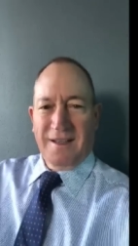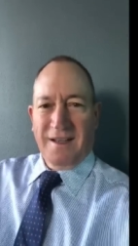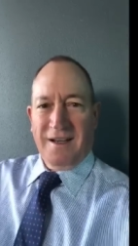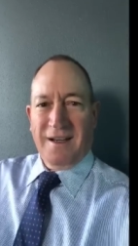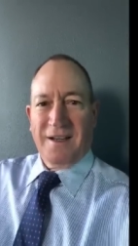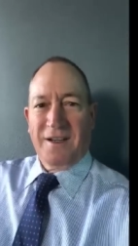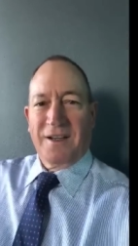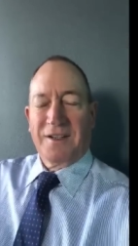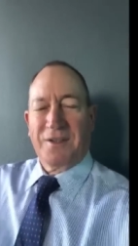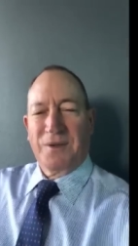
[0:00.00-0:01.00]
Yeah, hi, I'd
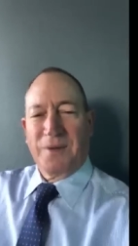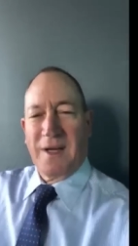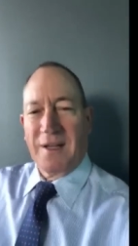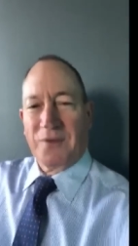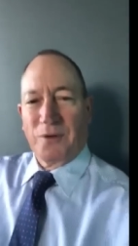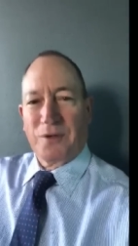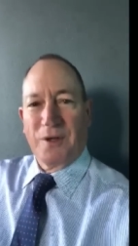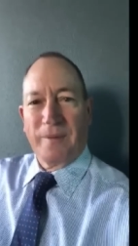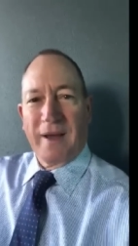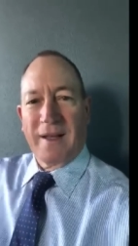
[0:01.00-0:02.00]
like to uh, talk
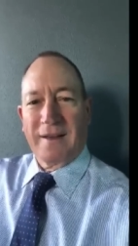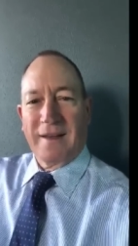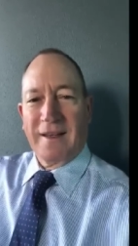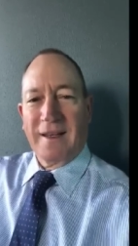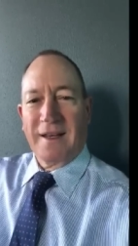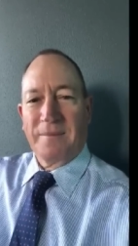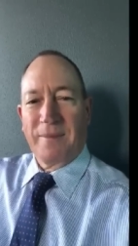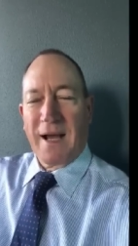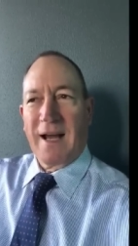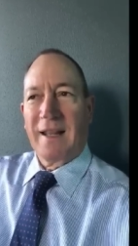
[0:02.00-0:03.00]
to you about the um,
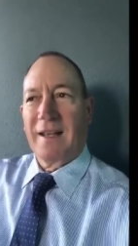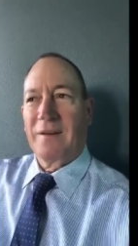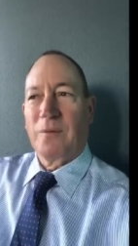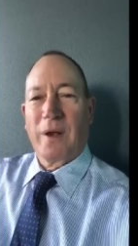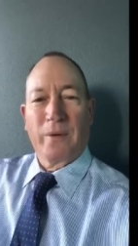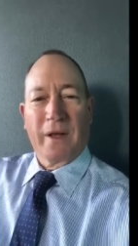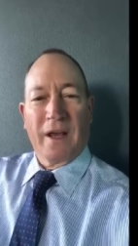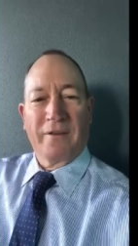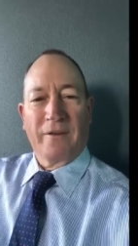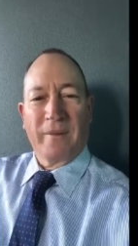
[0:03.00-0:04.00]
party and where we
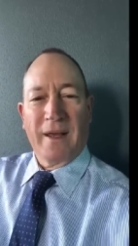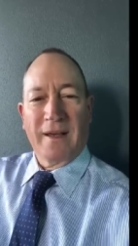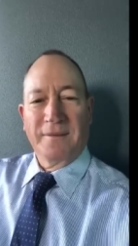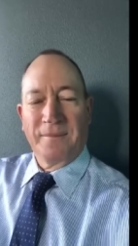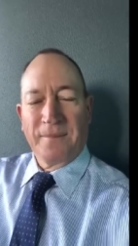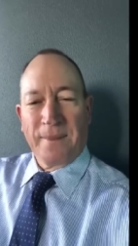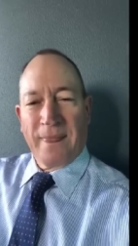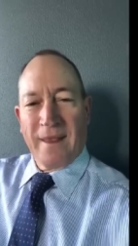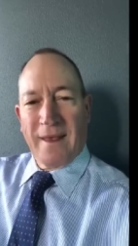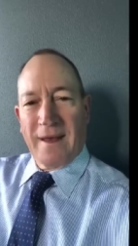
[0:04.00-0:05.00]
go from here.
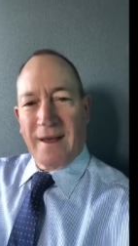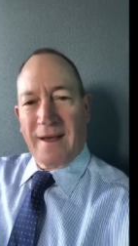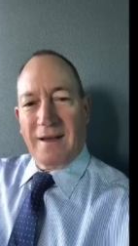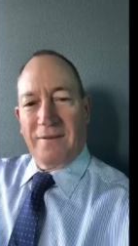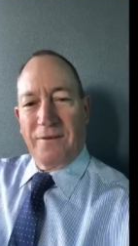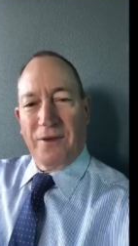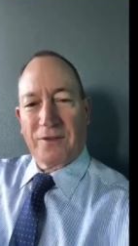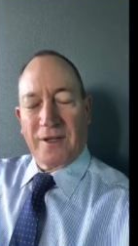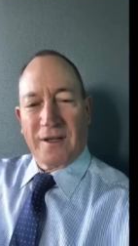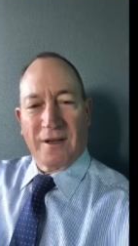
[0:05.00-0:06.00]
Uh,
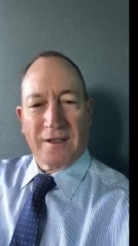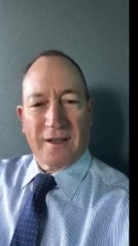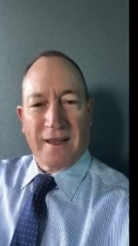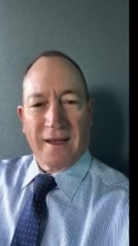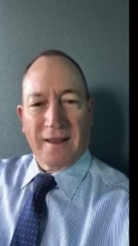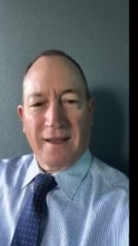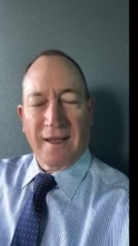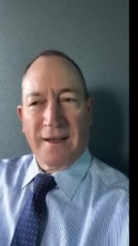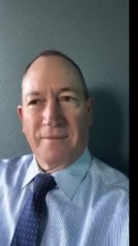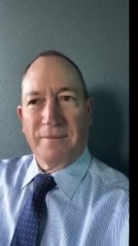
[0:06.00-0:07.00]
firstly, I'd like to thank
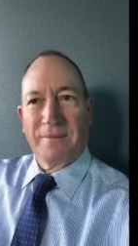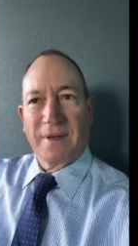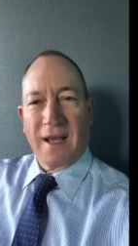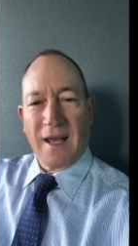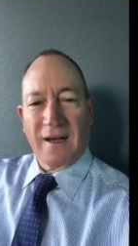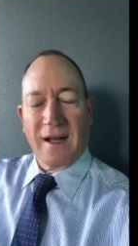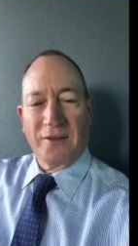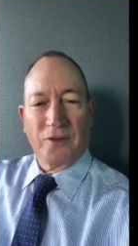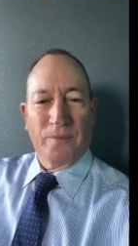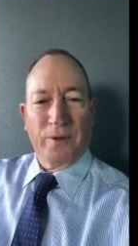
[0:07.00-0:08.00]
the um,
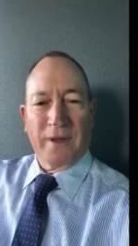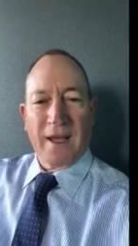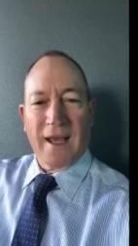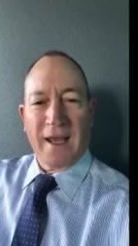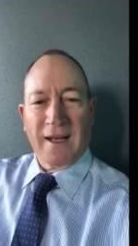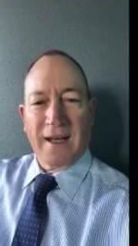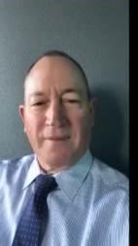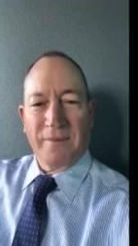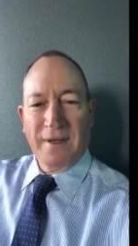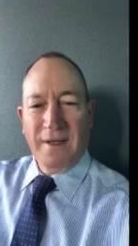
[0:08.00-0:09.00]
candidates who put their hand
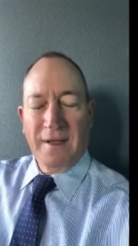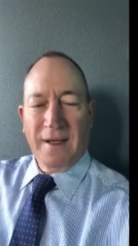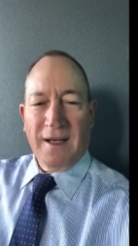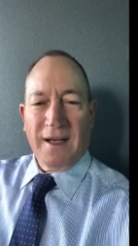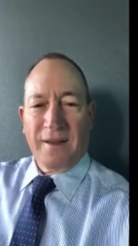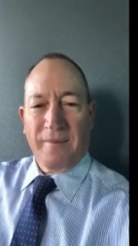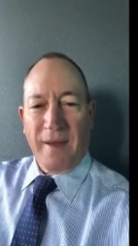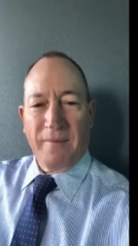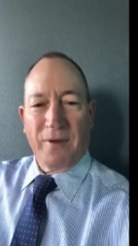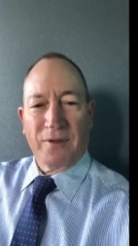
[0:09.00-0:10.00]
up, uh, the
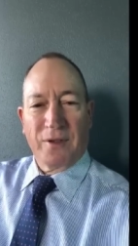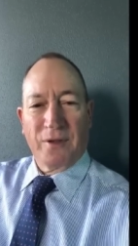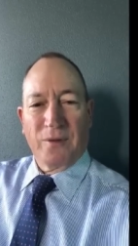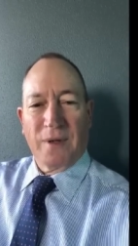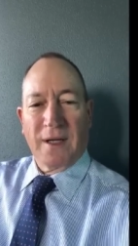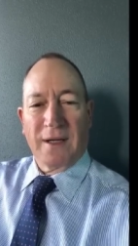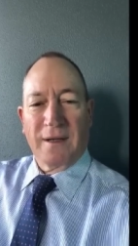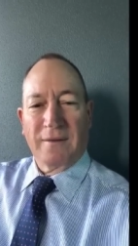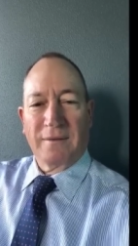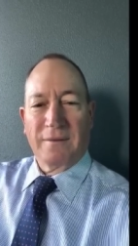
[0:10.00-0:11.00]
members who
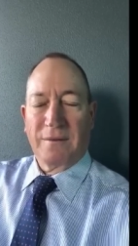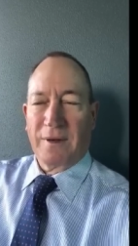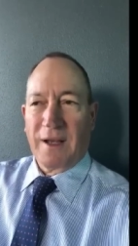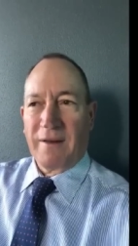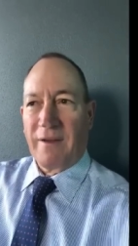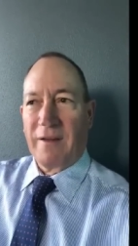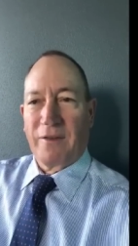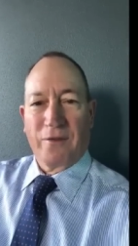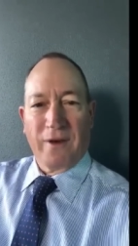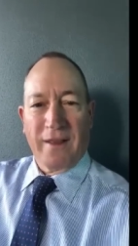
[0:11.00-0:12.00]
uh, we have
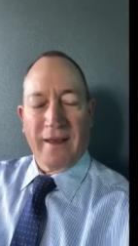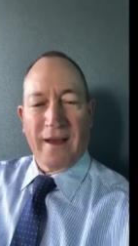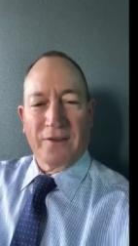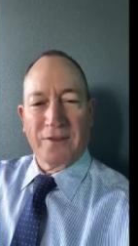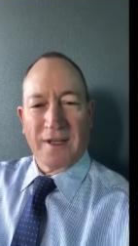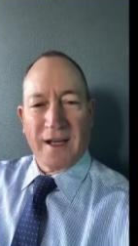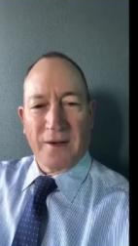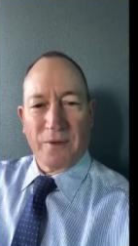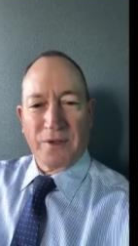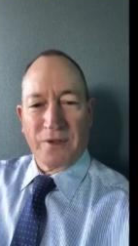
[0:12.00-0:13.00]
over three thousand
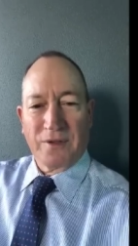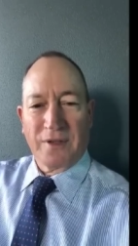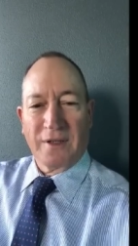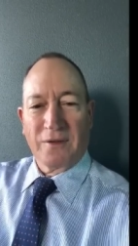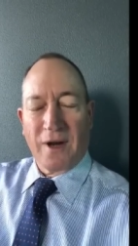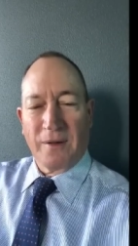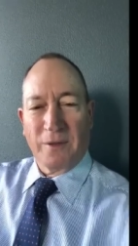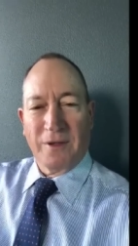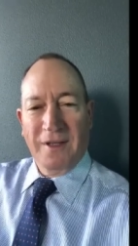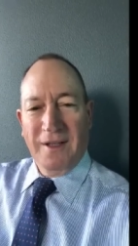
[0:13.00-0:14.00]
now, which is
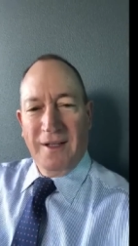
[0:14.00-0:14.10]
incredible,